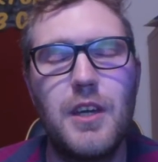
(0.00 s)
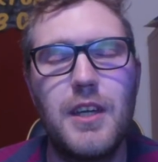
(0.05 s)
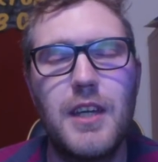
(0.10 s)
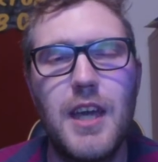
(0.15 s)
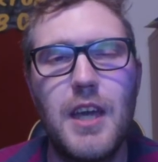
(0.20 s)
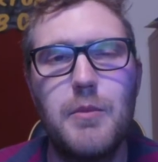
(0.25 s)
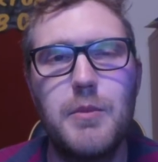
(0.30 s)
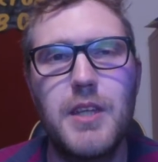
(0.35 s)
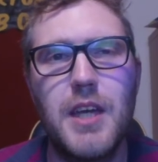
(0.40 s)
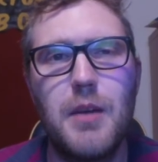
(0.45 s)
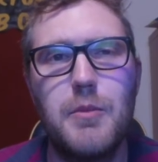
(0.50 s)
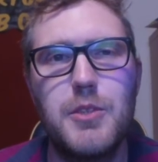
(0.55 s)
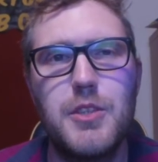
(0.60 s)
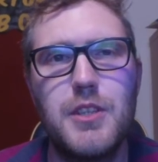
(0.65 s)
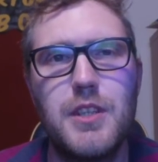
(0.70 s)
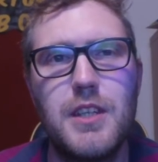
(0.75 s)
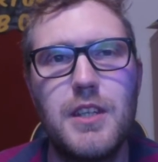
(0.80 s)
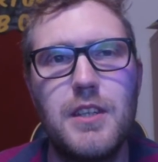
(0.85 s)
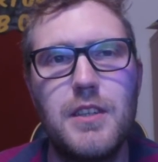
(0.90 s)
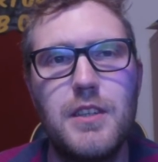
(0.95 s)
kept
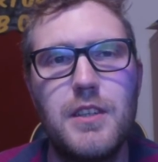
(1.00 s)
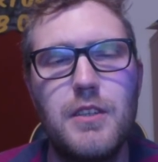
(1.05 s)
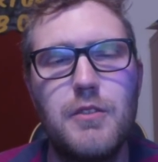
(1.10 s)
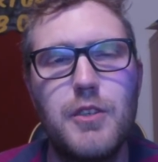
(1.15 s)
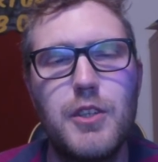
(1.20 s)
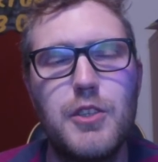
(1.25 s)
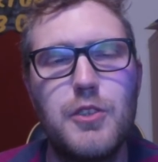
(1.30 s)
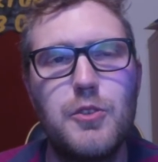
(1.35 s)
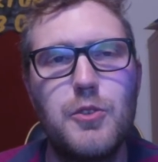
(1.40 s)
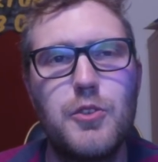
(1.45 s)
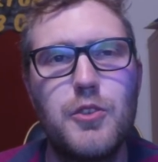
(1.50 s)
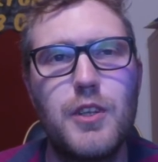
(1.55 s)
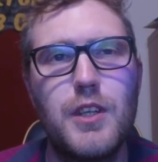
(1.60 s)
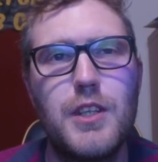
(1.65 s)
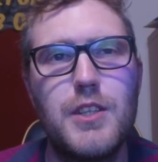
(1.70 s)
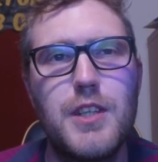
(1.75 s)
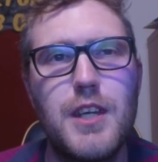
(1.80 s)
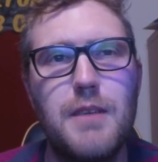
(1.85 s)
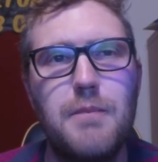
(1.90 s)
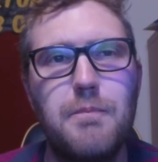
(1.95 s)
captured in the original
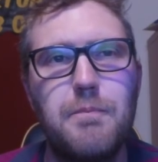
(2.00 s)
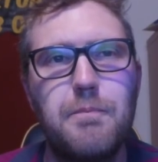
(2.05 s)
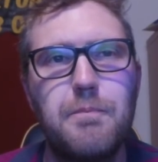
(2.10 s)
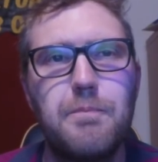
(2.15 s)
trilogy.